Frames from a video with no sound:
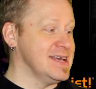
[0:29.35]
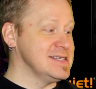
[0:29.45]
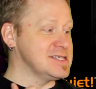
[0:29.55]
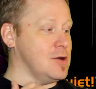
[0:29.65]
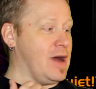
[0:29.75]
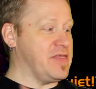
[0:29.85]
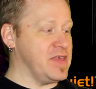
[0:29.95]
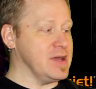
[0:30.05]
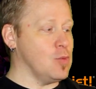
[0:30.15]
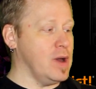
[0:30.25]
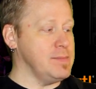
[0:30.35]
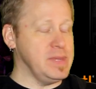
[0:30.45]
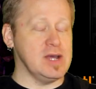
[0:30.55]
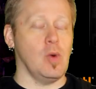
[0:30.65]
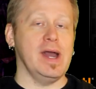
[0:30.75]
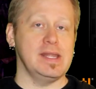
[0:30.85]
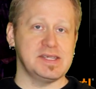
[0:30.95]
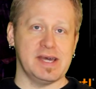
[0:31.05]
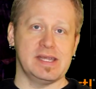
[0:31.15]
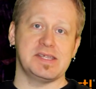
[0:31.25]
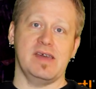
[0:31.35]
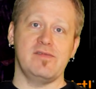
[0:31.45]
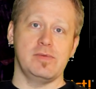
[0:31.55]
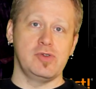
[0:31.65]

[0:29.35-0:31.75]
So I think what Be Quiet has done is they've